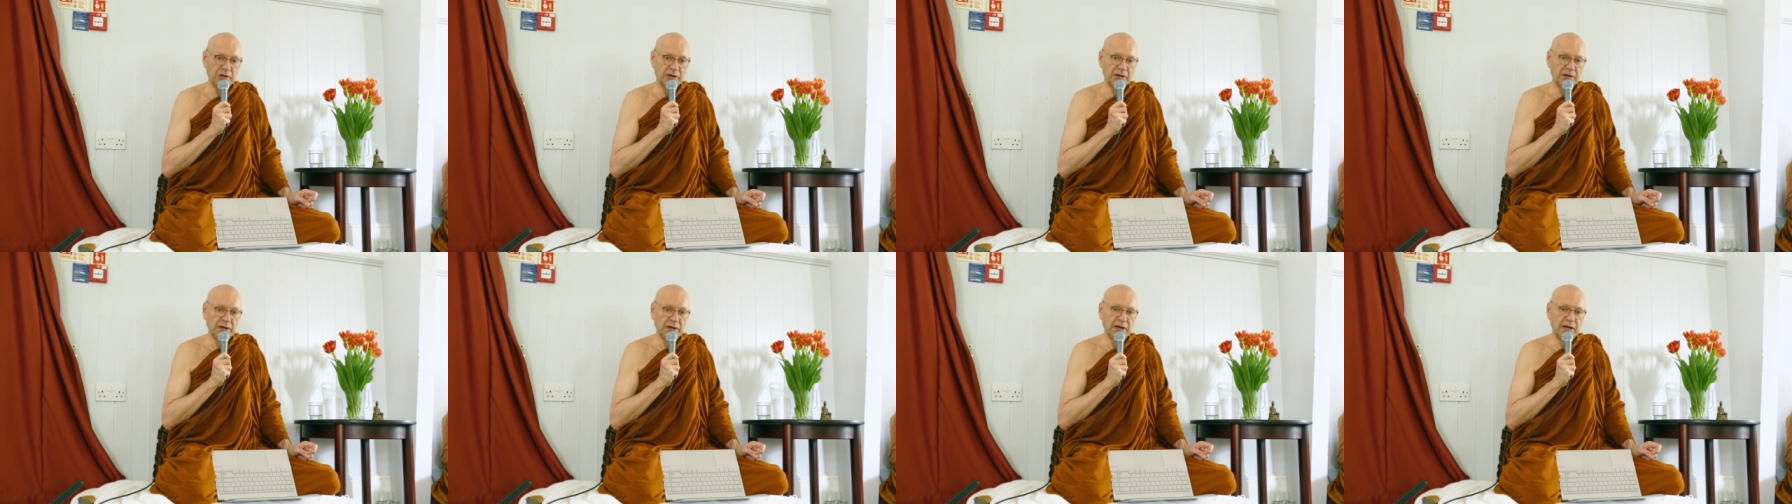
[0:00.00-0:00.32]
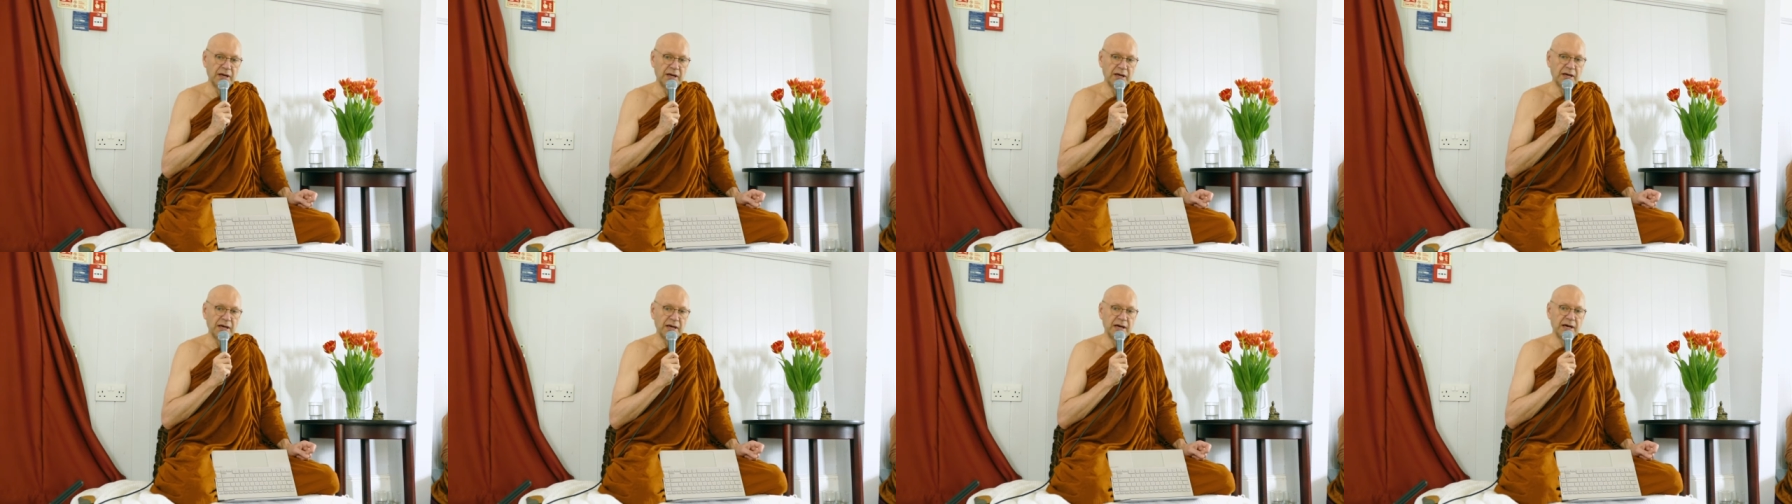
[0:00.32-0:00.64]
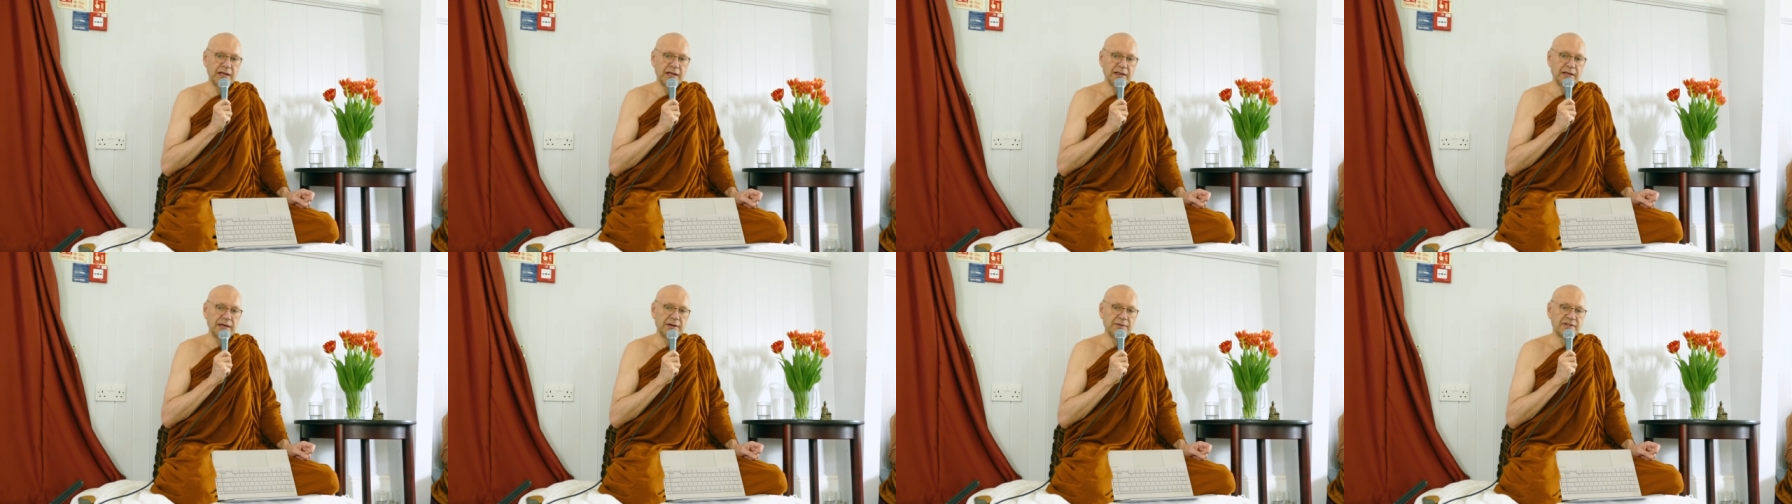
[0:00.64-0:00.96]
Uh,
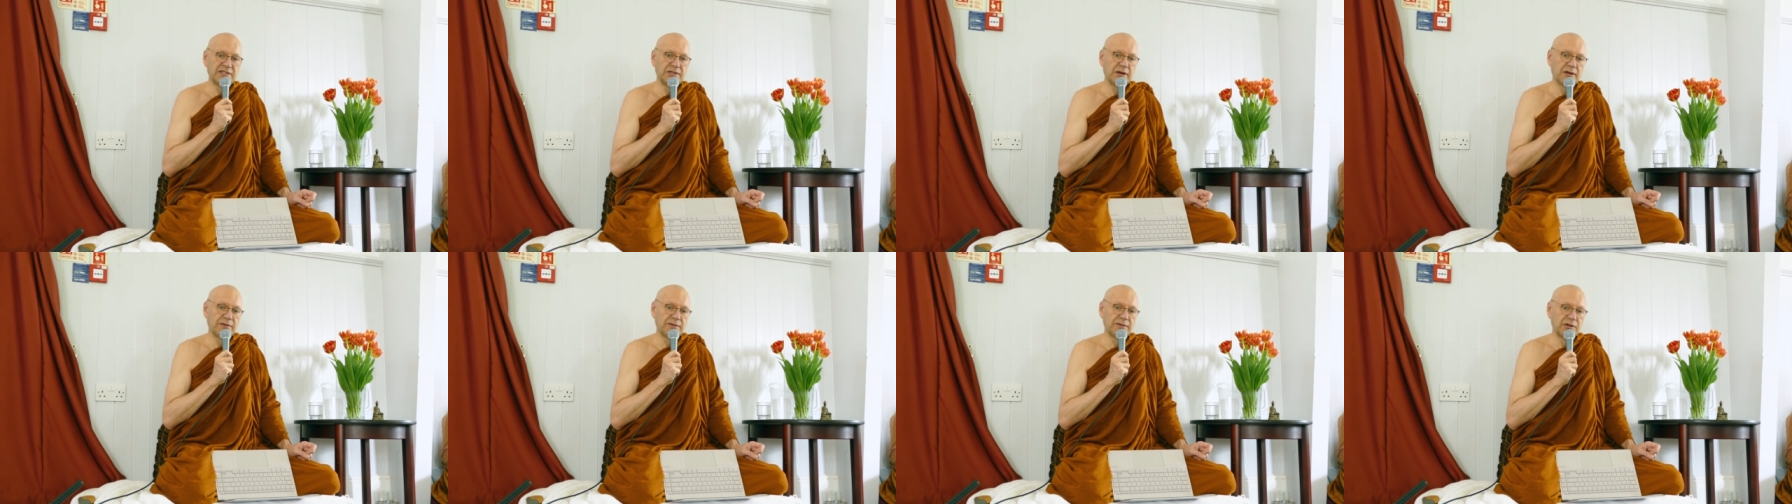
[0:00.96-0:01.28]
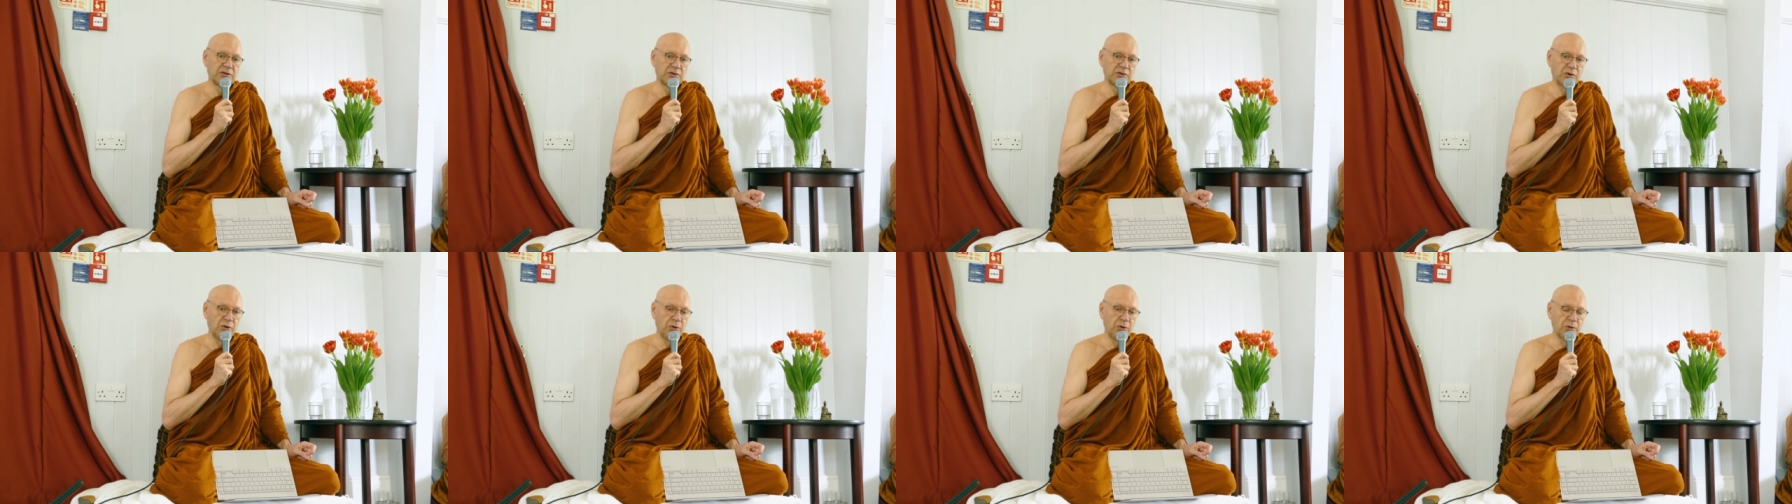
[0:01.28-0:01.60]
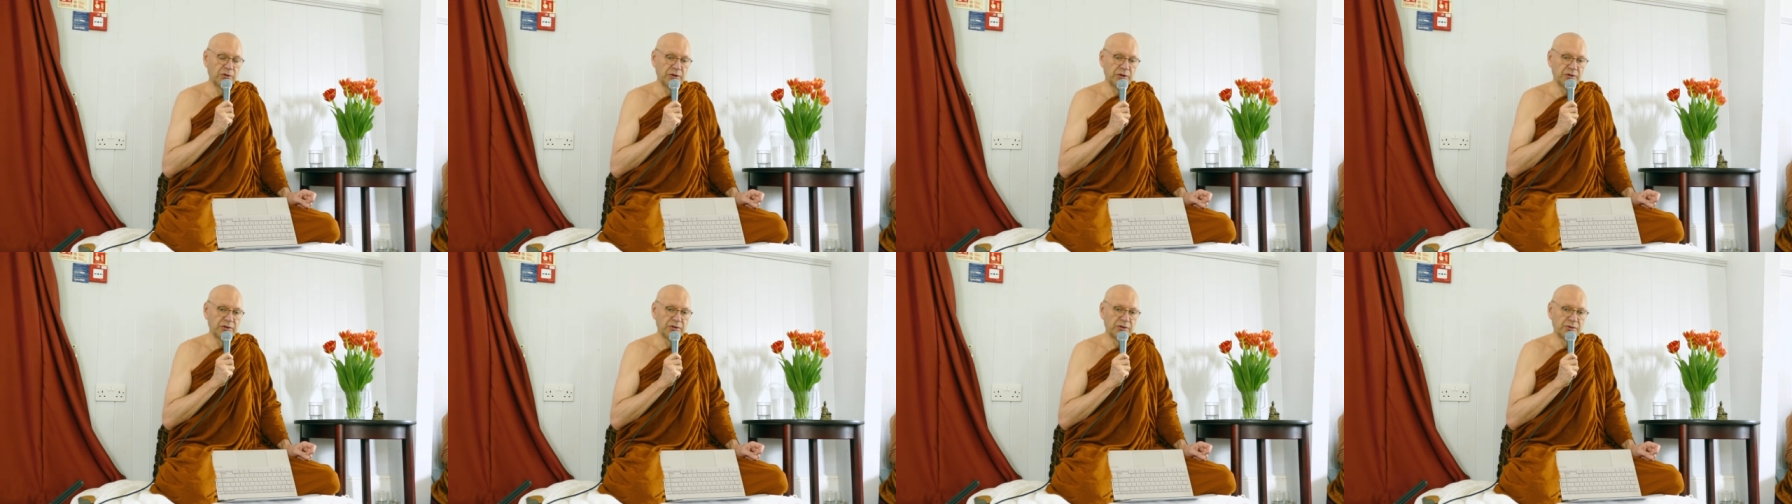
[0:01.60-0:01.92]
there is nothing to
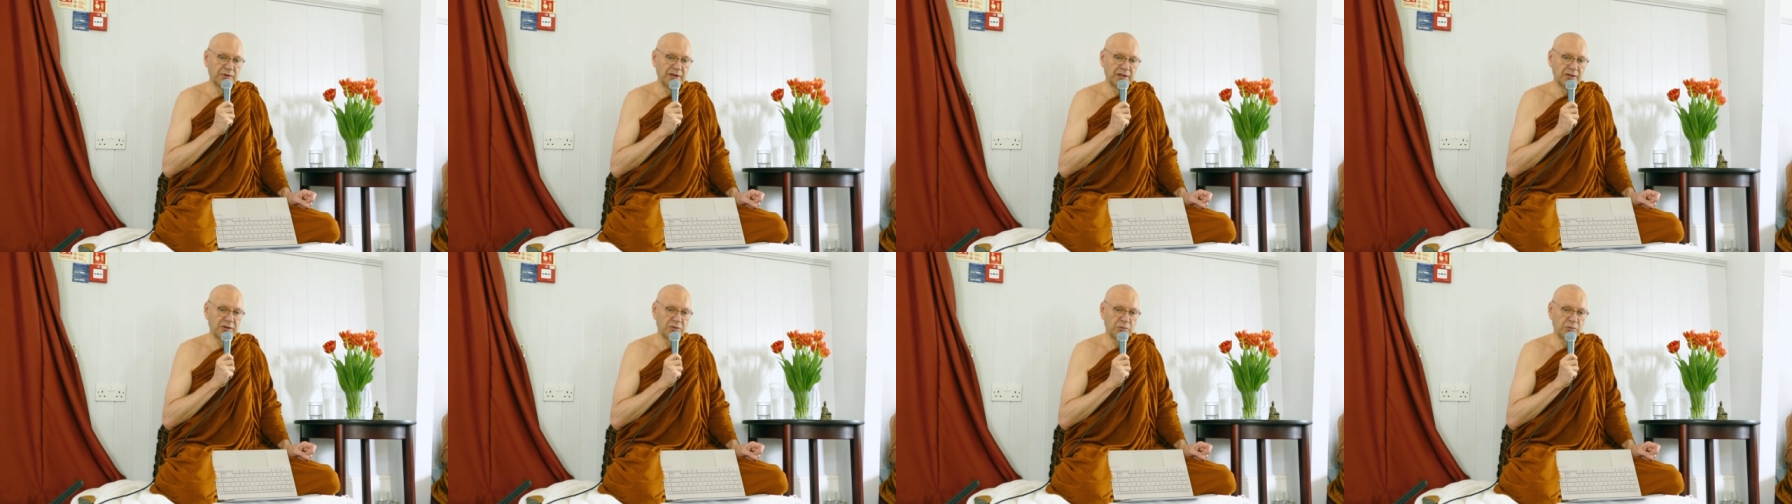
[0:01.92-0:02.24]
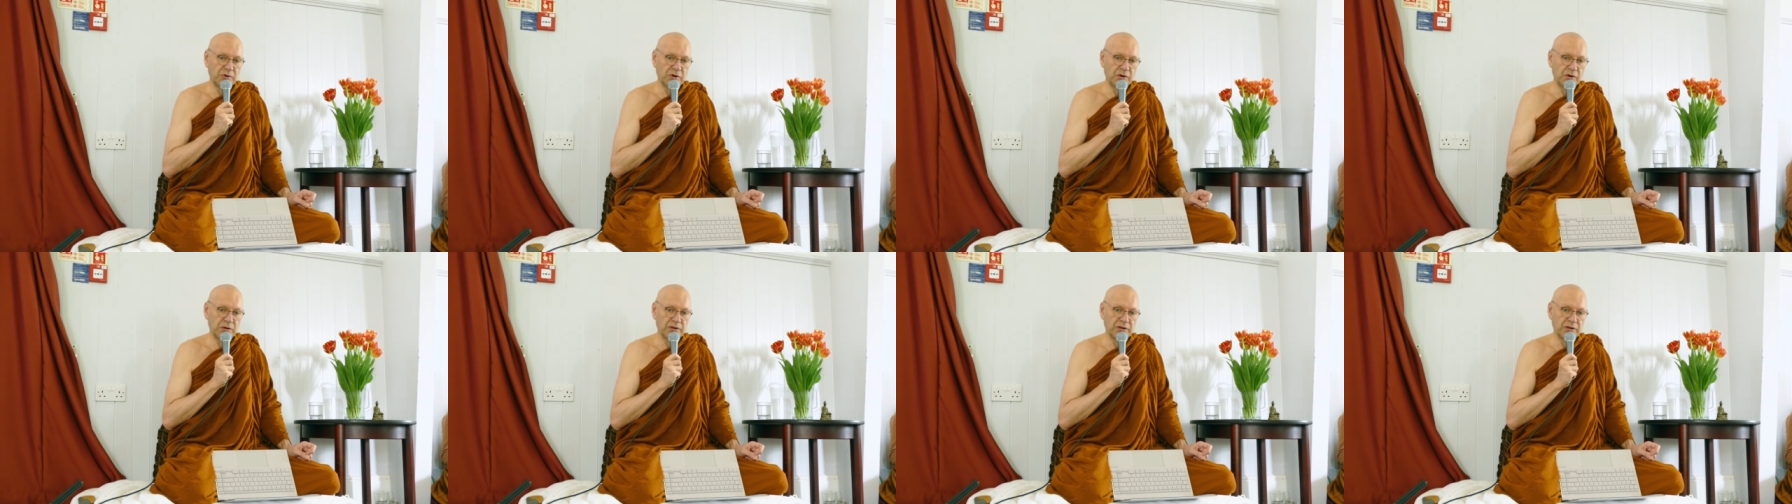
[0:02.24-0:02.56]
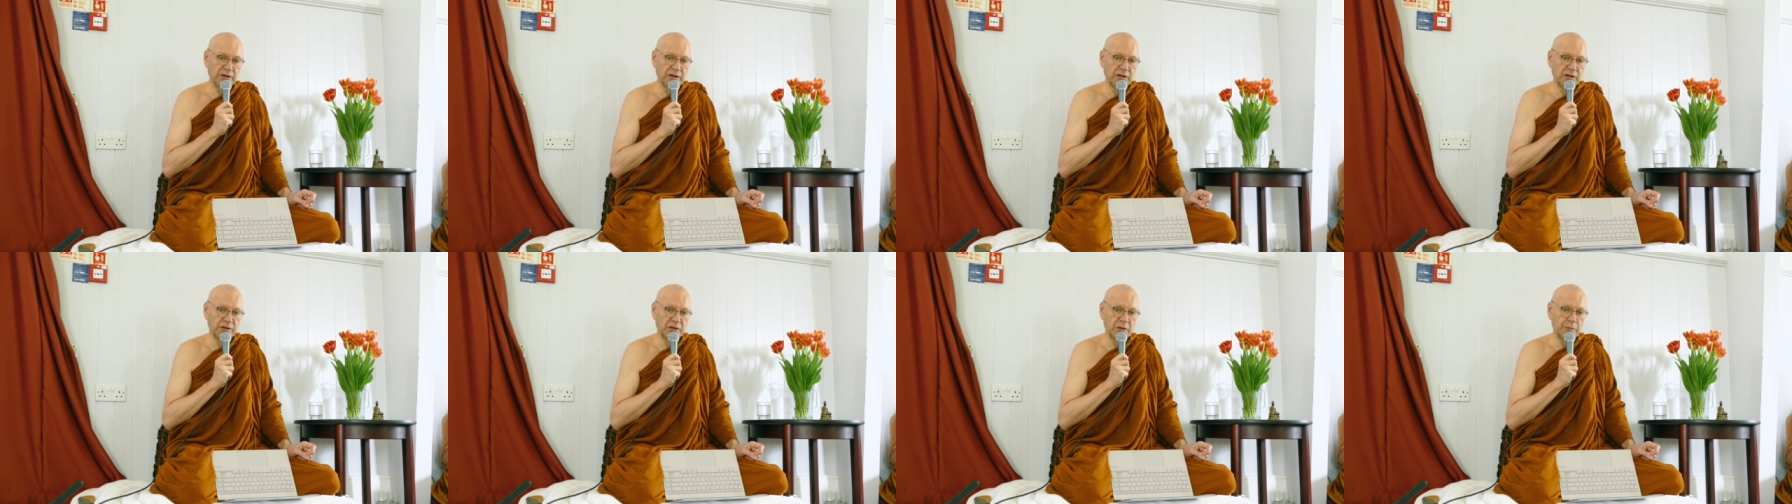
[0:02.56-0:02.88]
hold on to in the world.
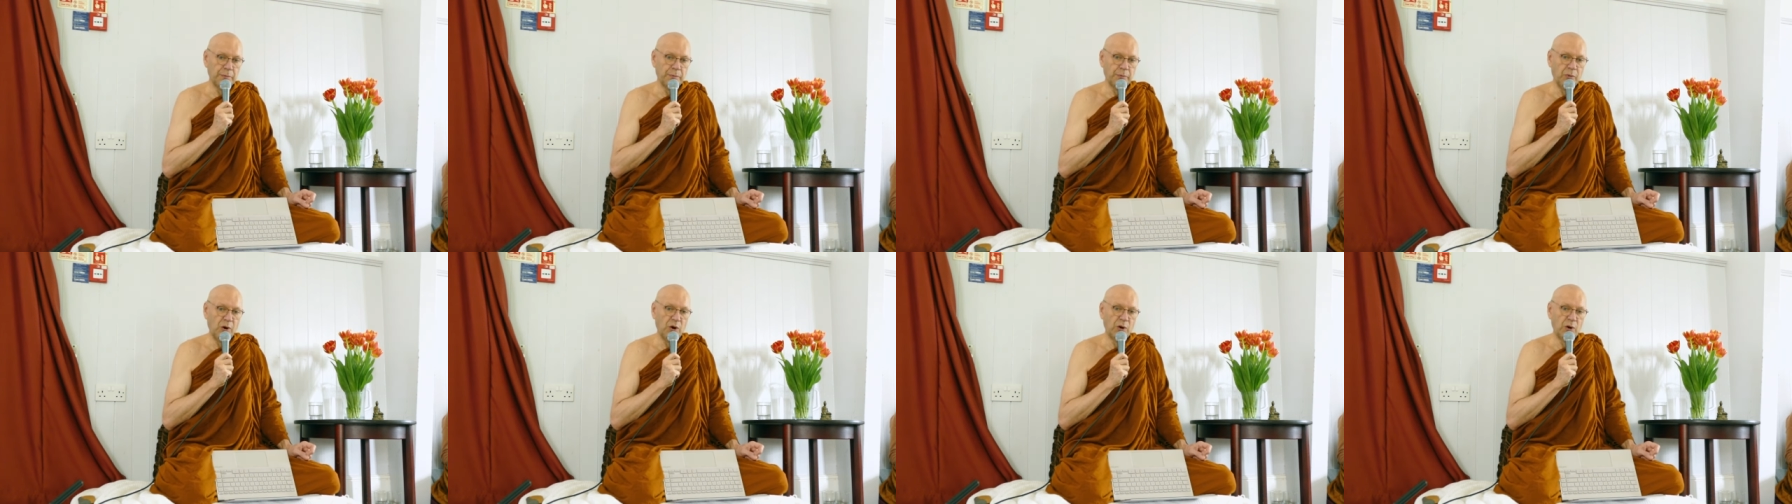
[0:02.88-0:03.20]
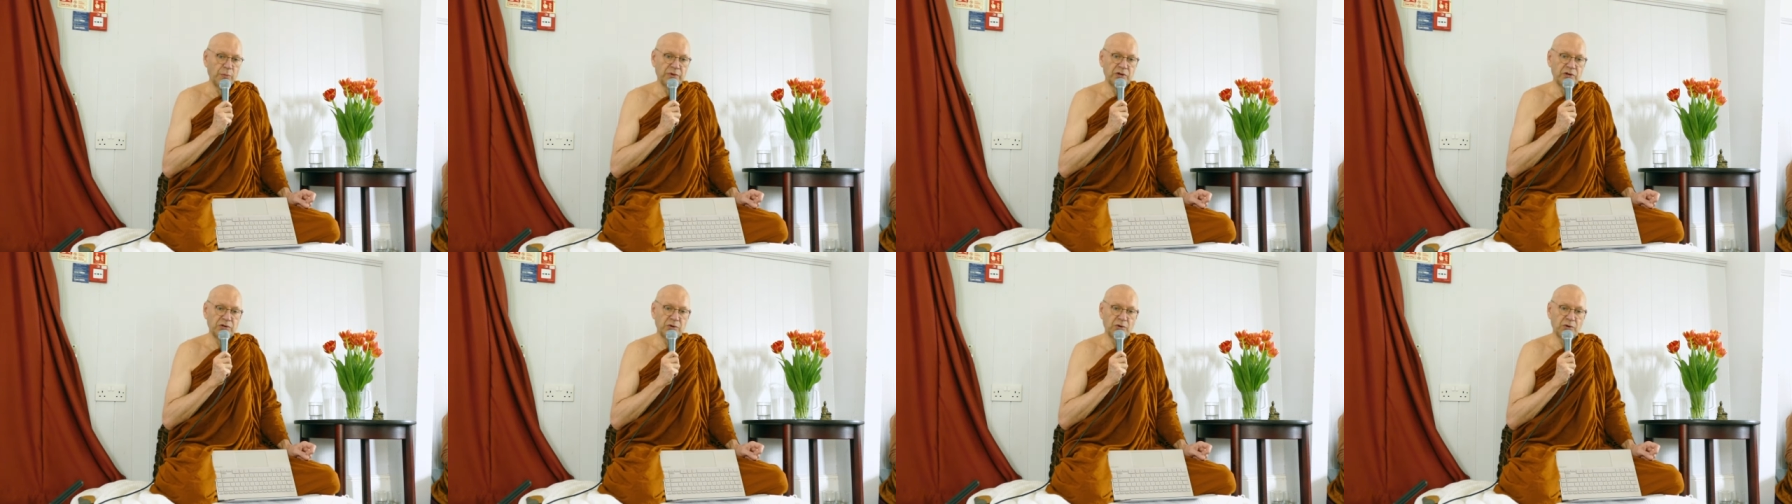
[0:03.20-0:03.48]
Uh, the moment you